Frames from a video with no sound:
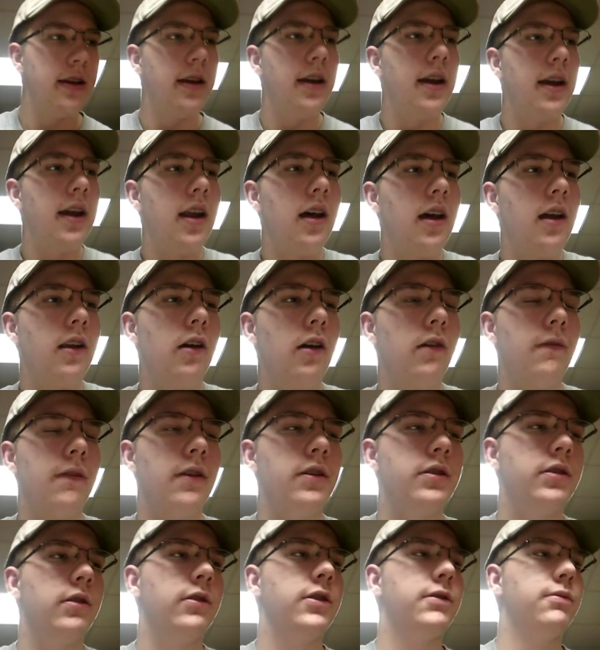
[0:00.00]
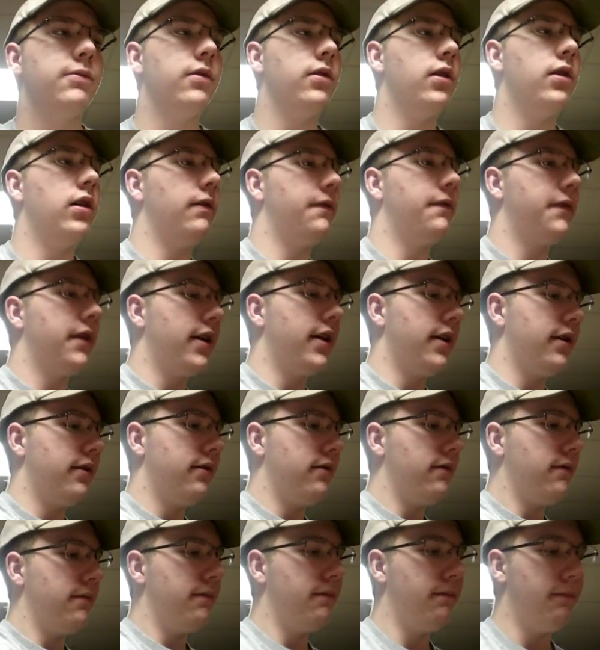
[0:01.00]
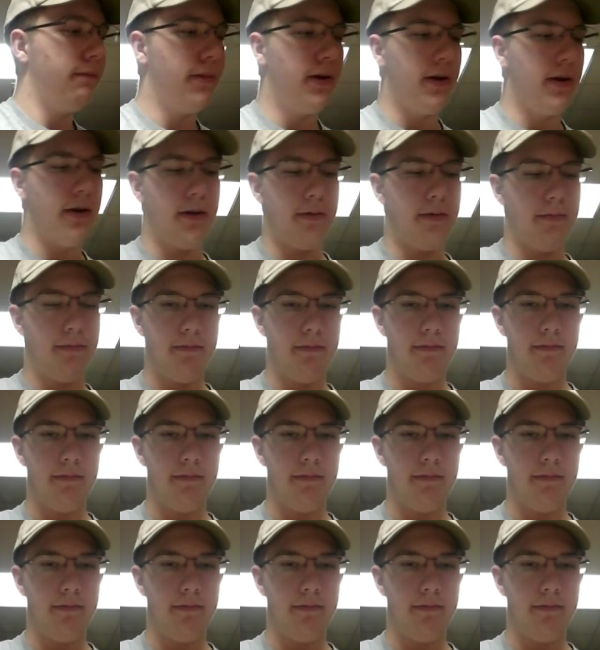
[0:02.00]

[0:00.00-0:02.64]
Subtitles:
And I don't know if I show this one off yet, but